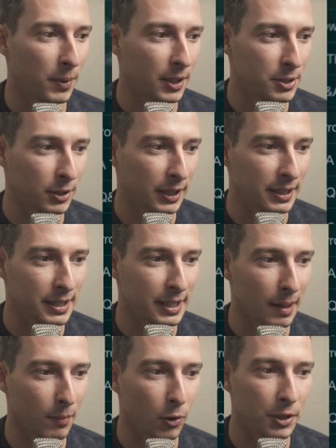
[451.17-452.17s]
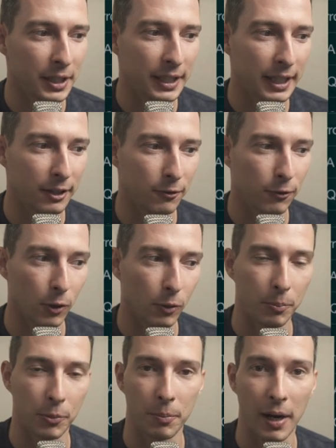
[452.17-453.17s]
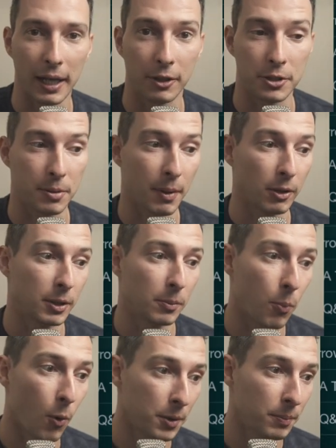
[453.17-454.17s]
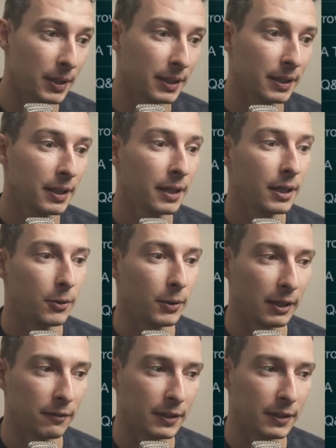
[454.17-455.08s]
as you can see, I'm already getting follow-up reminders about the appointment, relevant